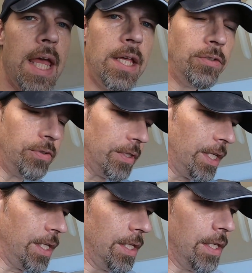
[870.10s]
the house,
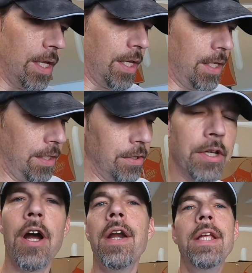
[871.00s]
and the
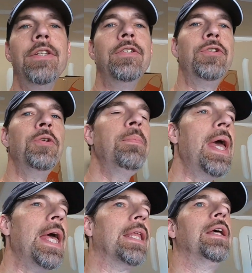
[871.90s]
car didn't do too
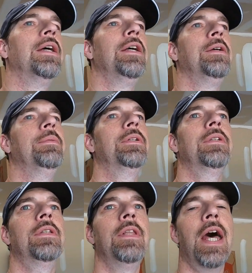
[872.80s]
bad.
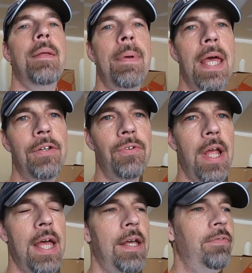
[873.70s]
Not a bad
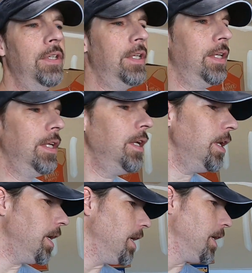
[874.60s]
drive.
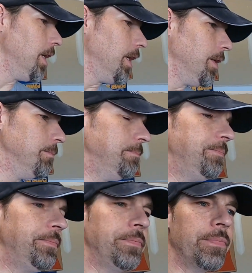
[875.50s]

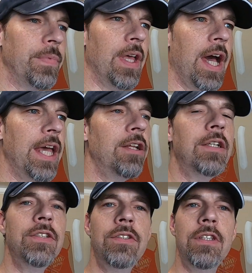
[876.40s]
The
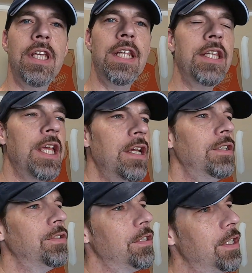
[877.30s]
idle is in
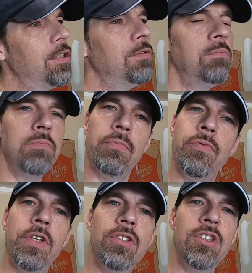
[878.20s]
gears a little,
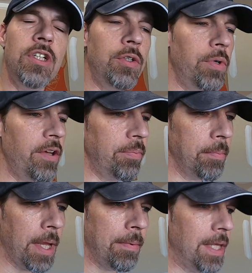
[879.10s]
feels a little rough,
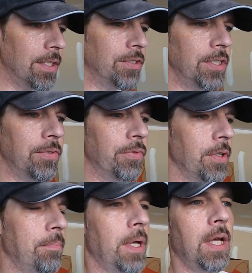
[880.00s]
but maybe that's just
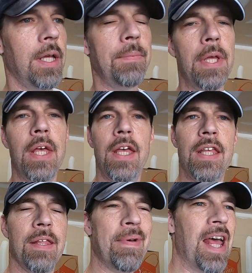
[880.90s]
from
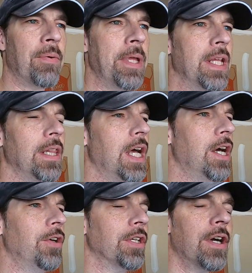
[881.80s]
the battery being
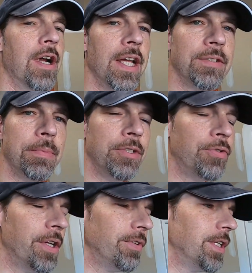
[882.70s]
low. The car hasn't been
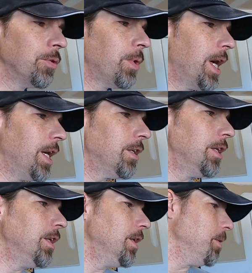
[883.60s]
driven in a
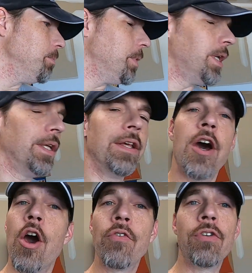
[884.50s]
while, but
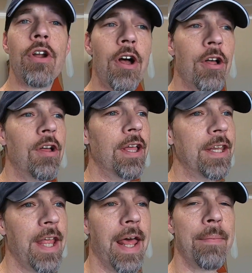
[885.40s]
overall
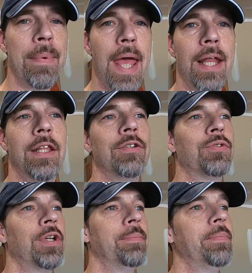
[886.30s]
not a bad little
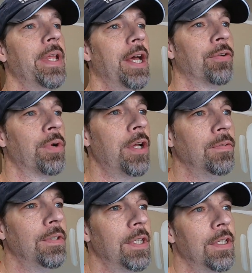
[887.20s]
trip down the
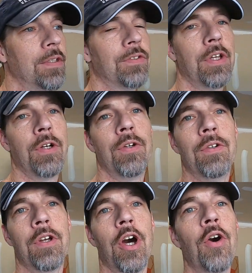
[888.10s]
road. So
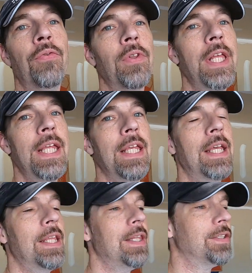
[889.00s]
hopefully
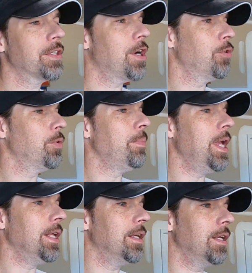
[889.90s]
this car will
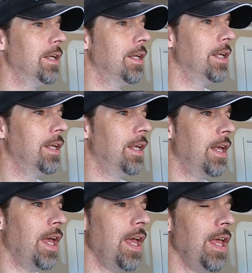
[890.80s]
make
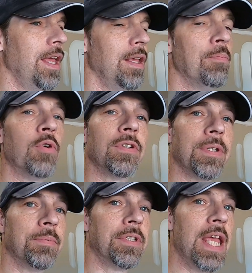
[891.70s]
a more
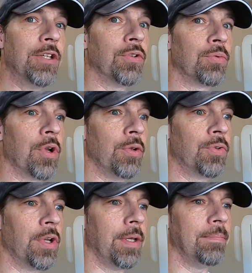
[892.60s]
substantial road
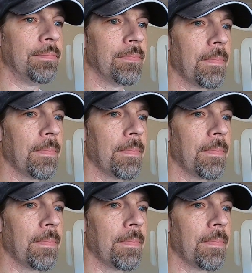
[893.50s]
trip